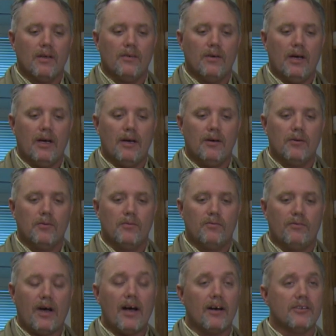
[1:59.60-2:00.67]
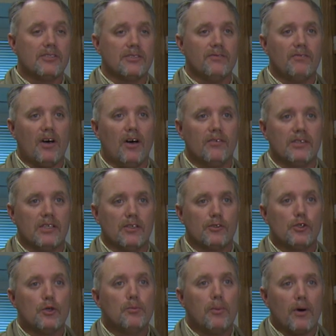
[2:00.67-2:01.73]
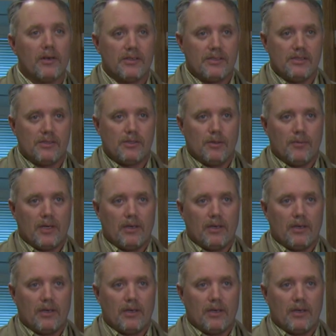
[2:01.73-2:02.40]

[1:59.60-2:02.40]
uh, fire is involved in a two-part system